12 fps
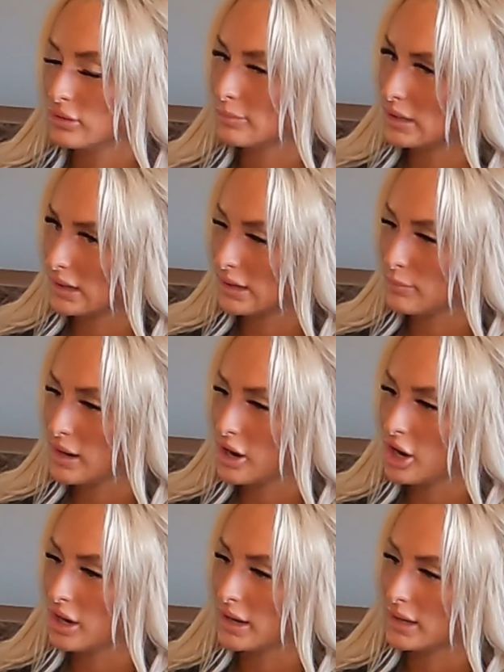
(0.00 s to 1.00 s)
I'm gonna get my
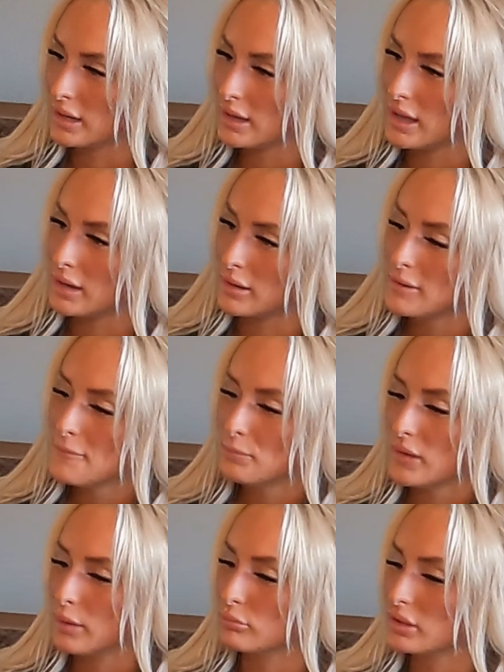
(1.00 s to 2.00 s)
RN, and
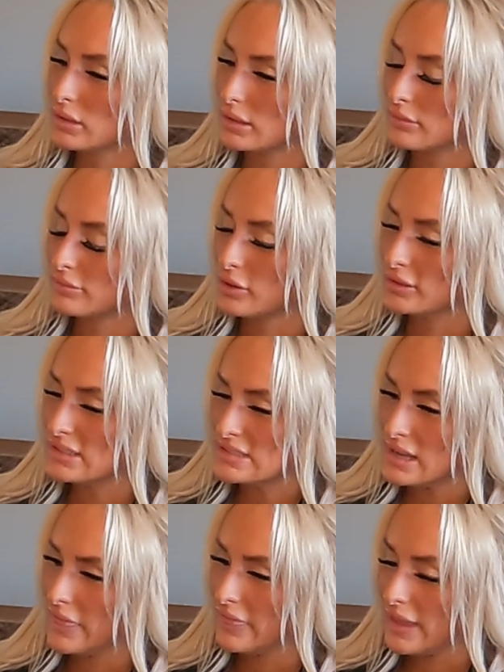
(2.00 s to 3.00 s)
I'm really gonna focus
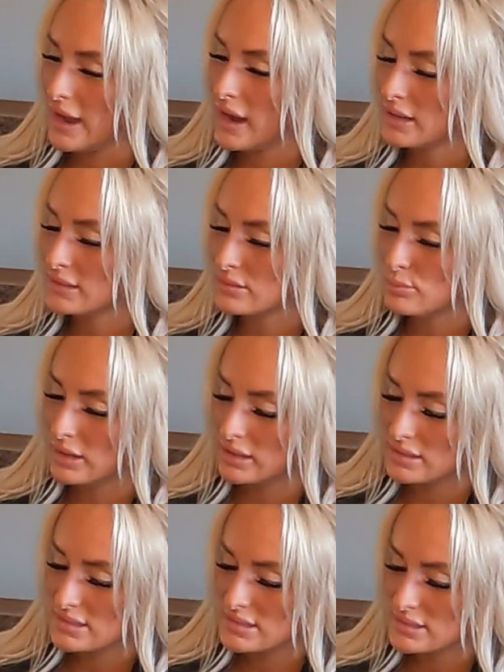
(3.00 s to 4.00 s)
on that
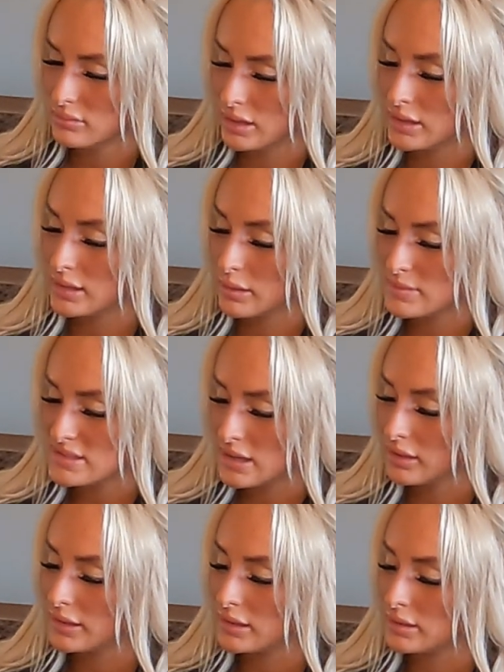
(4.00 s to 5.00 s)
because I ended up
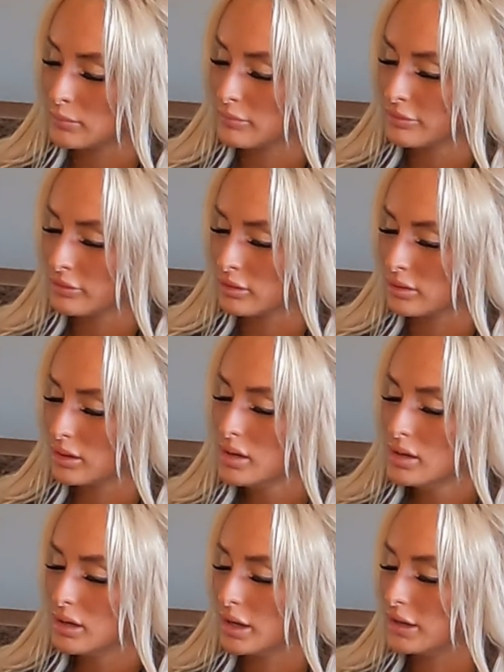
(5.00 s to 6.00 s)
selling him for
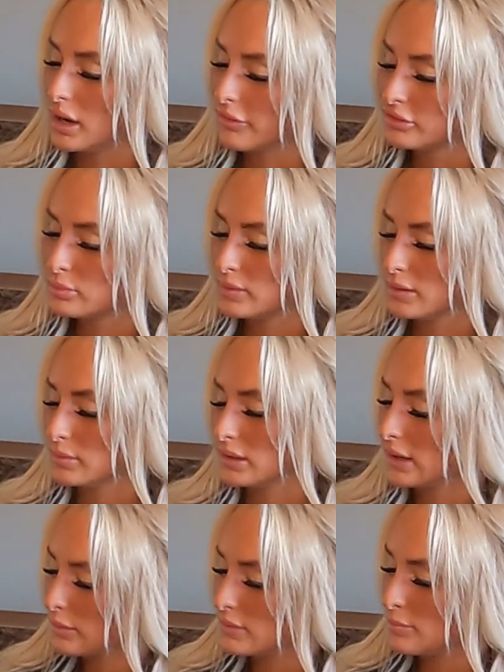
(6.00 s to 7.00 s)
enough to be able to
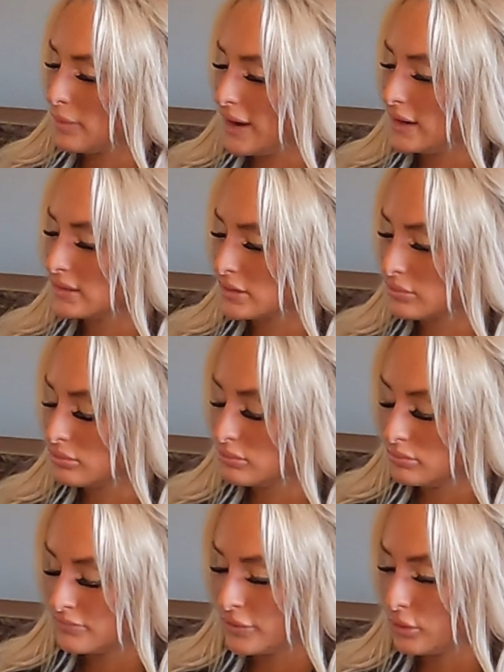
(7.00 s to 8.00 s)
get me by to
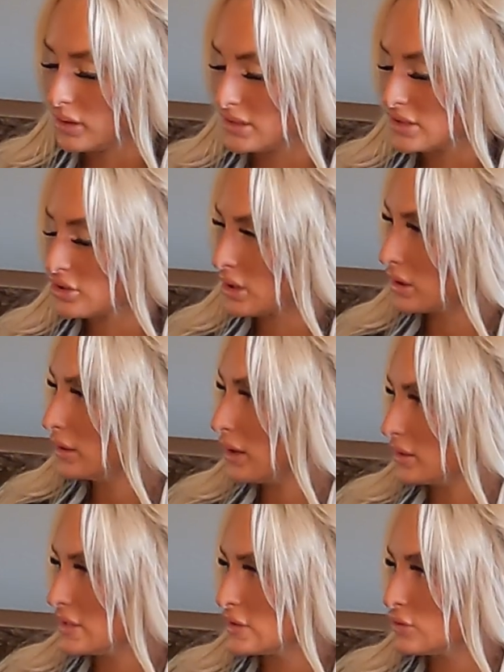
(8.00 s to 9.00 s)
focus strictly
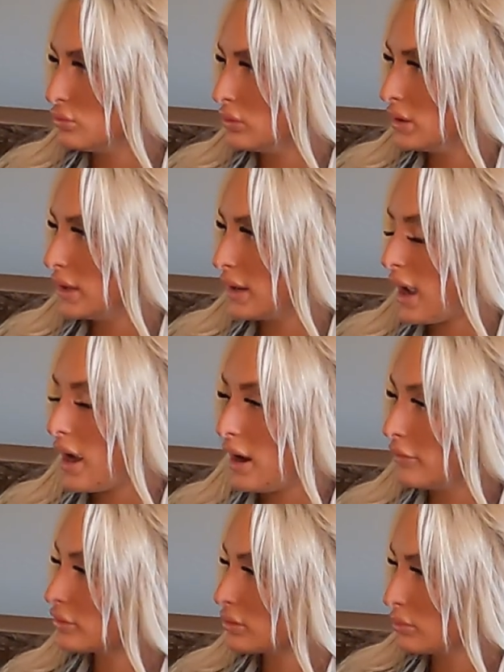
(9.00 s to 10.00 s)
on school and not
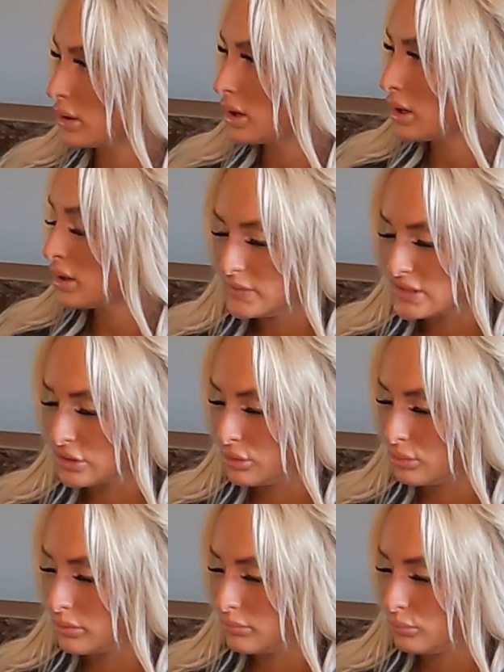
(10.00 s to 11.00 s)
have to work.
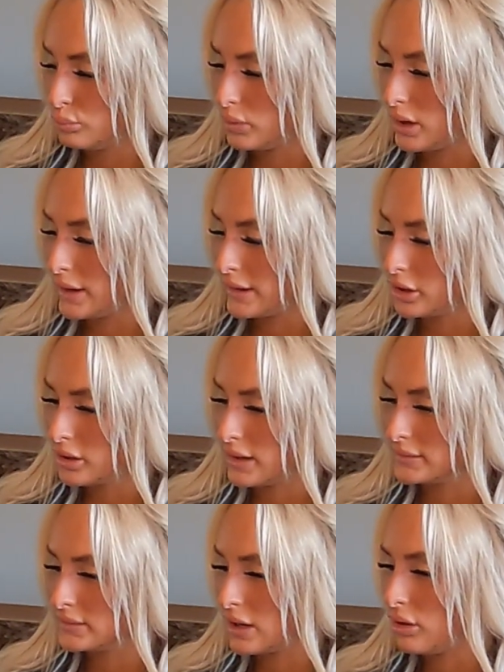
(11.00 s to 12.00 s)
So I
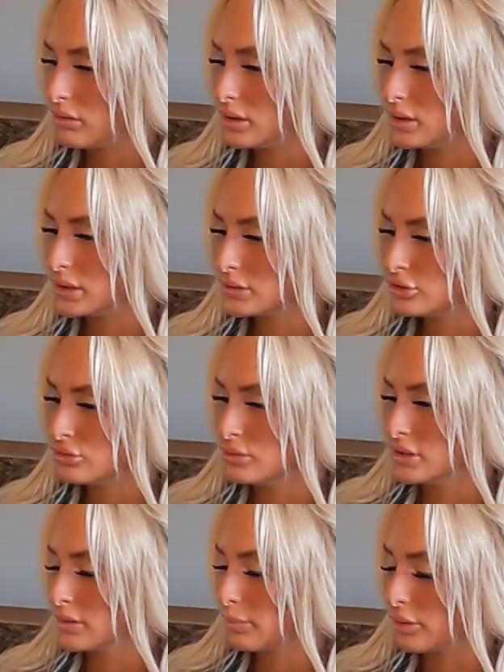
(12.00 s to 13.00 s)
cranked out a
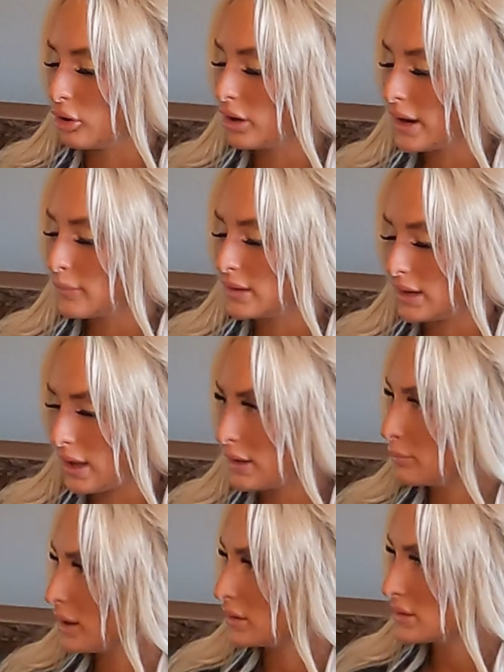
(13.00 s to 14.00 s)
2-year program in 9
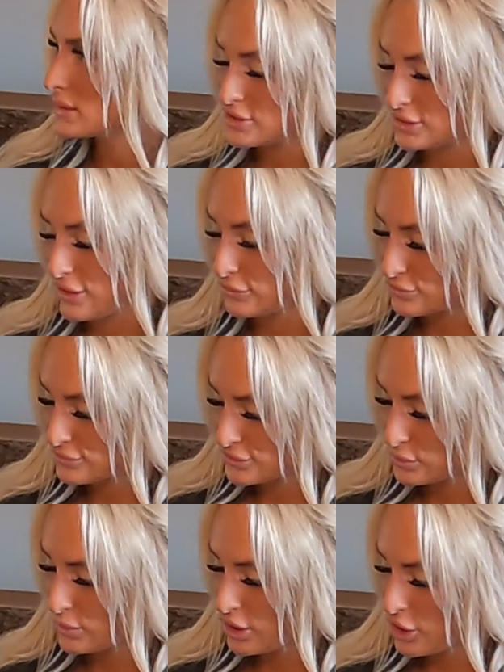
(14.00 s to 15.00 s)
months. So that was
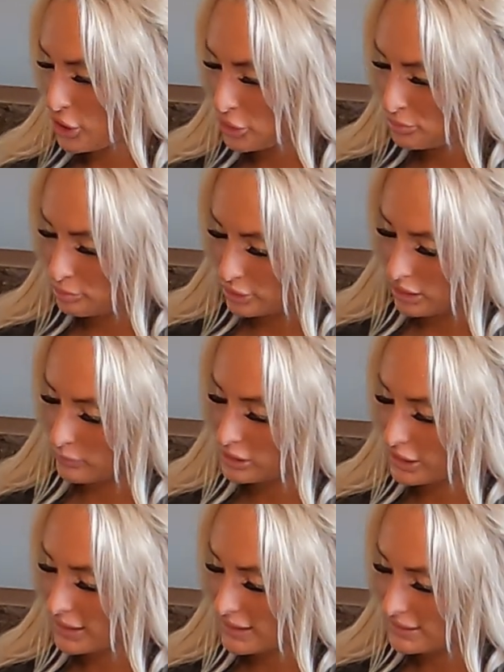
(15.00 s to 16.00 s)
super hard, but I'm
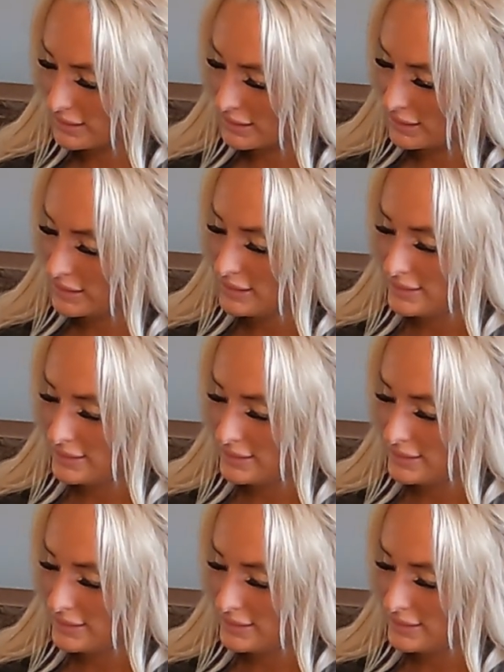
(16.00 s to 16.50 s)
glad I did it.